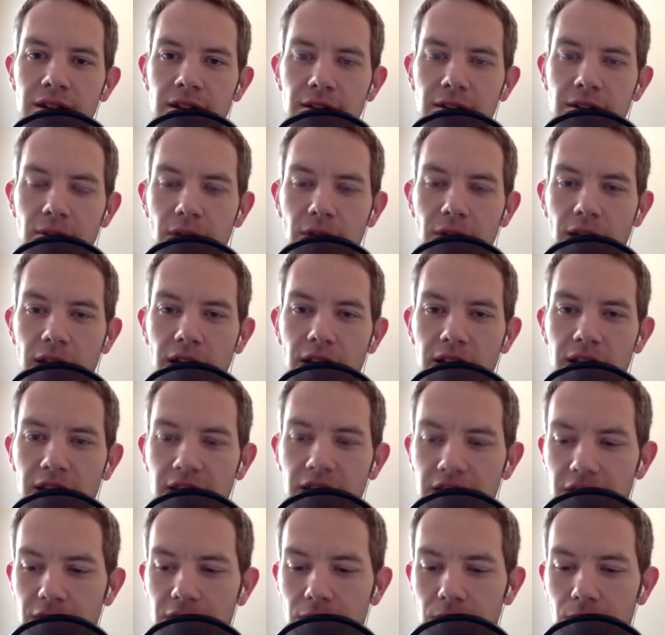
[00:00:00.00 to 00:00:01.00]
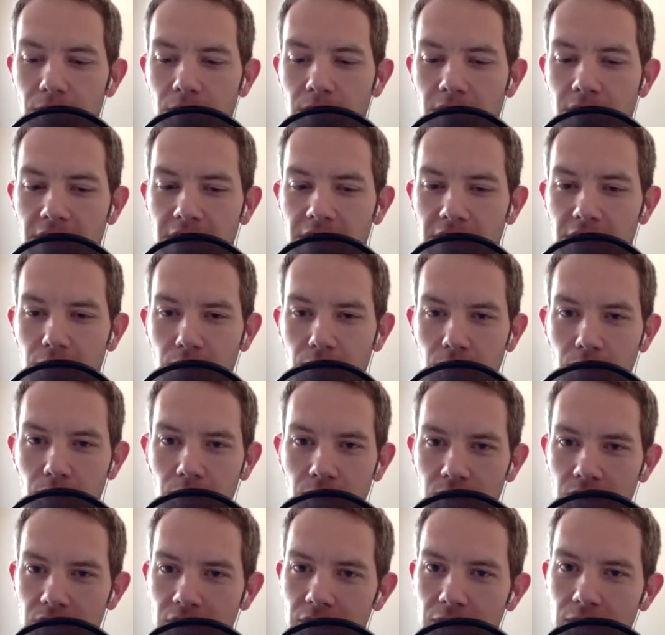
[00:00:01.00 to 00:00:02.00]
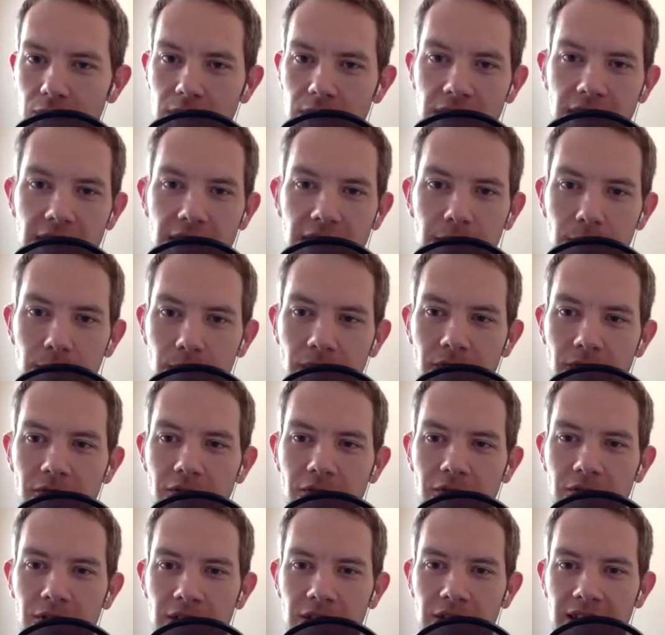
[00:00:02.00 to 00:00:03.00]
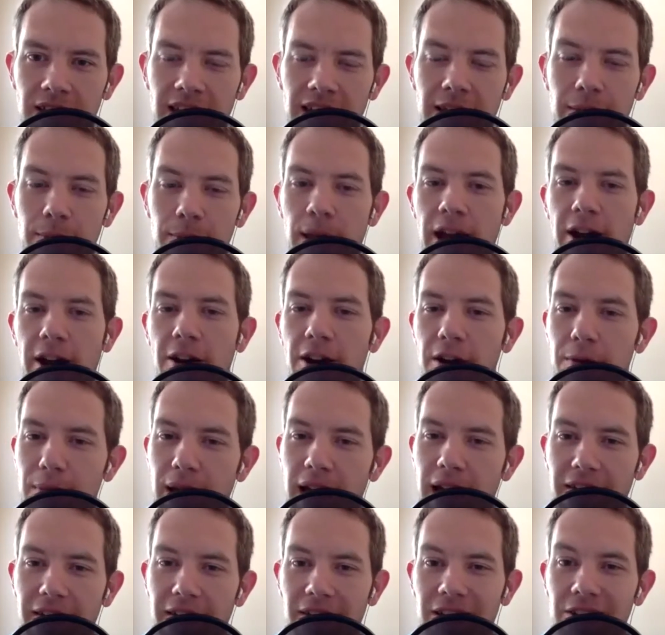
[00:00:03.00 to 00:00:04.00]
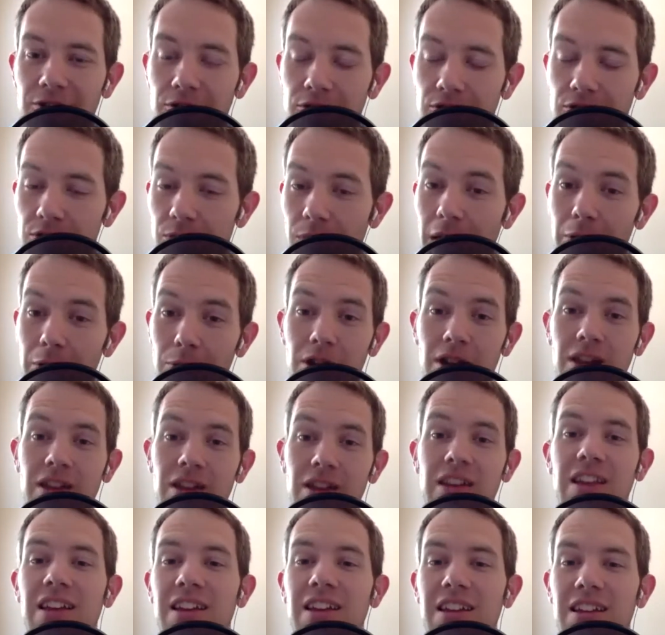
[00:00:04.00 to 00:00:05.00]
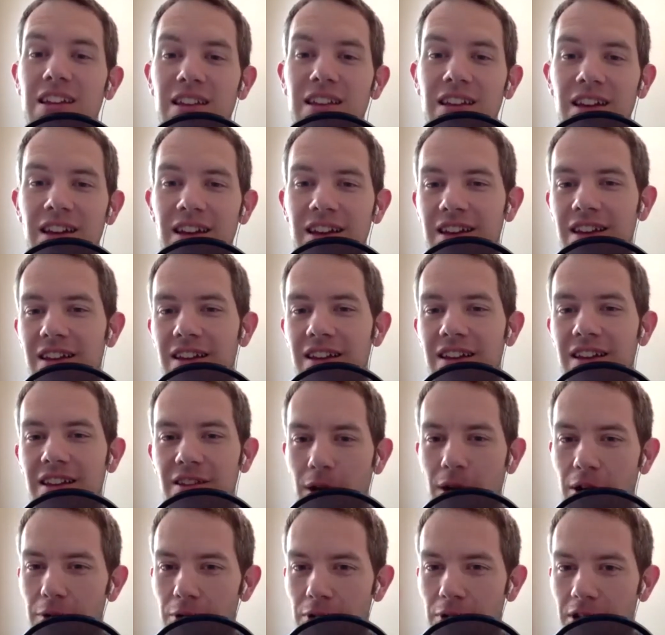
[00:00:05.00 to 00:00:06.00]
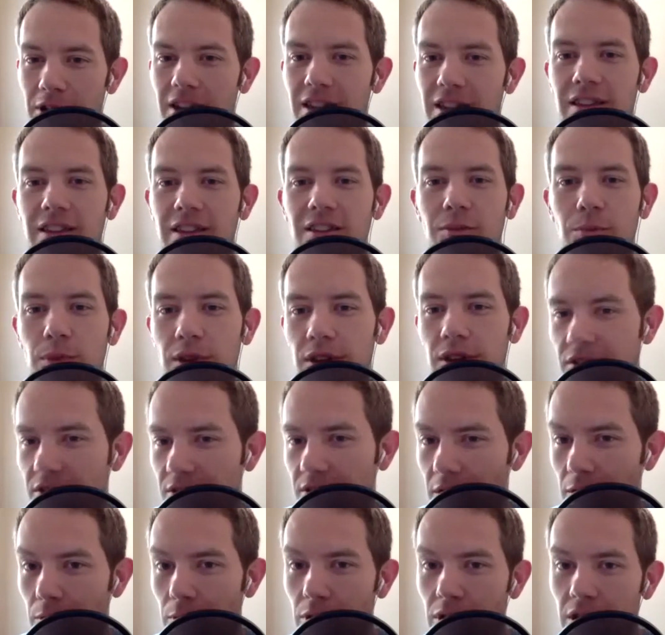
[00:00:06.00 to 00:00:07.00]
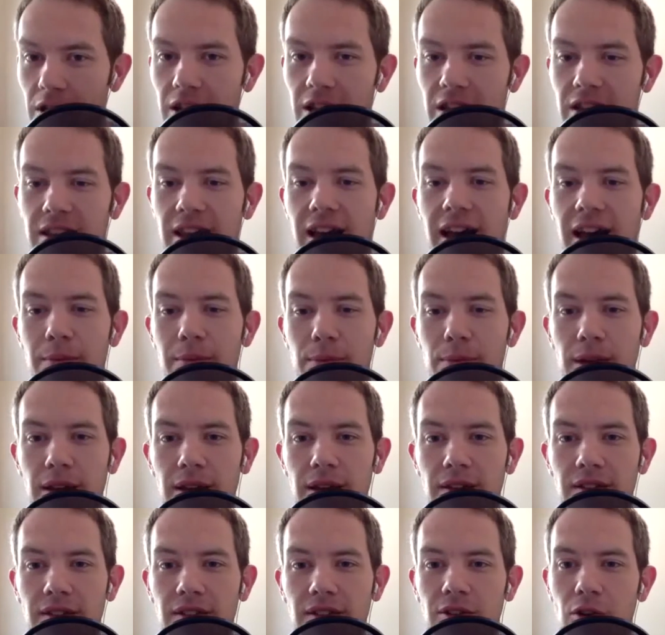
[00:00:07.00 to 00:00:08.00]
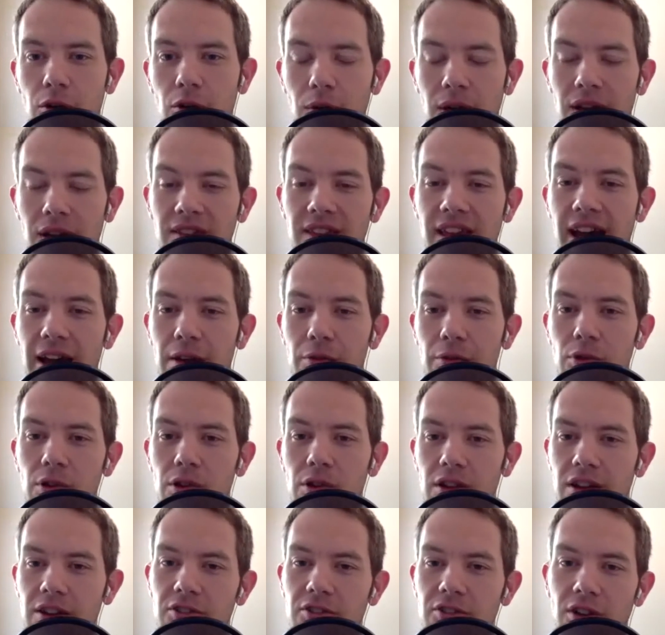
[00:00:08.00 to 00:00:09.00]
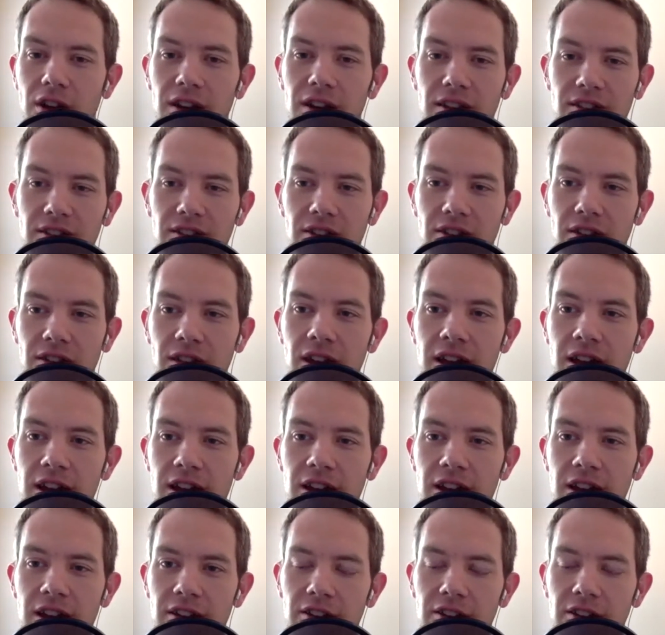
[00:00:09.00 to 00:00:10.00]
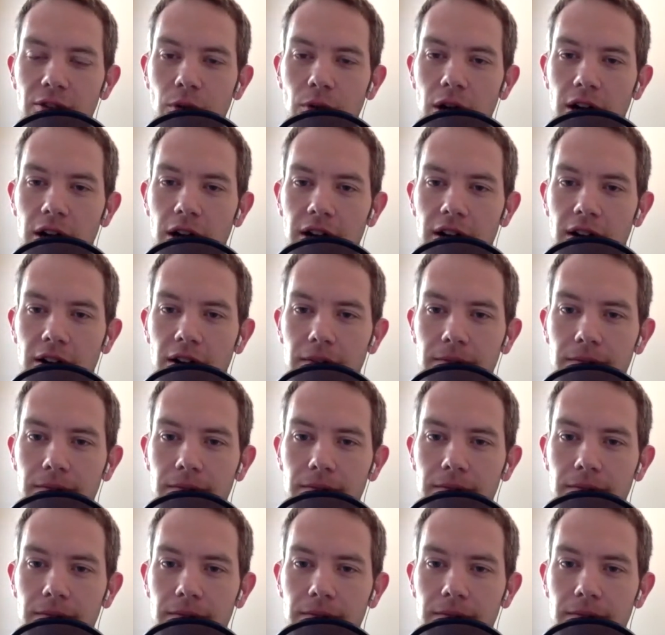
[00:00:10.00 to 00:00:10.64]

Right. And then you keep paring back features. Do I really need do I really need this piece? Do I really need that piece? Is that really trying to